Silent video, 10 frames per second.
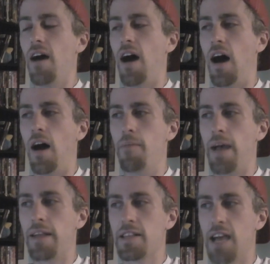
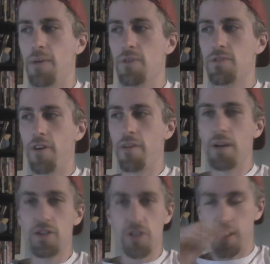At the time I was very
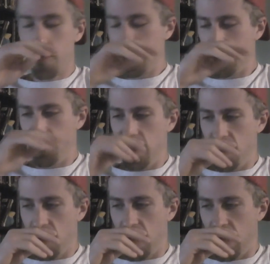much so into
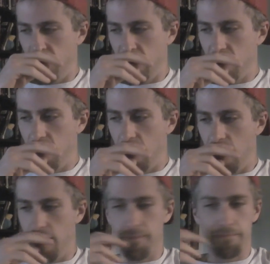video gaming.
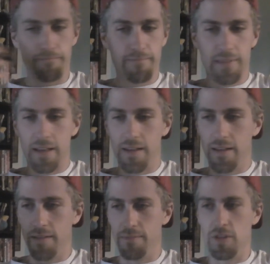
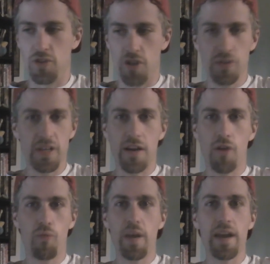Shows like
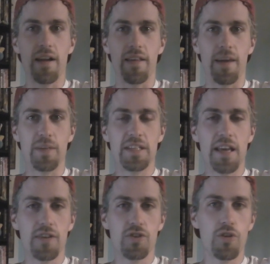Arena that would
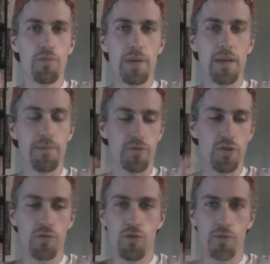take two
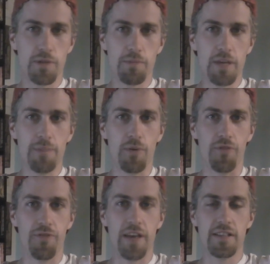groups of people,
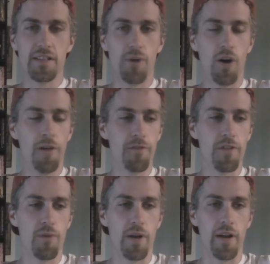face them off
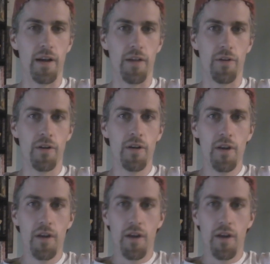with one another.